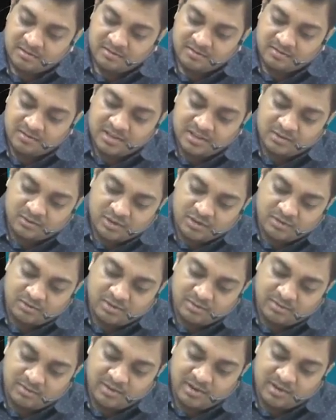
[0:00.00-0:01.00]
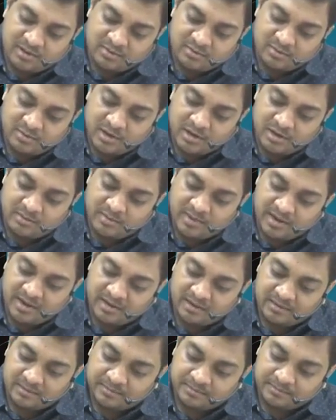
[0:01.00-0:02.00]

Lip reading: this was my main.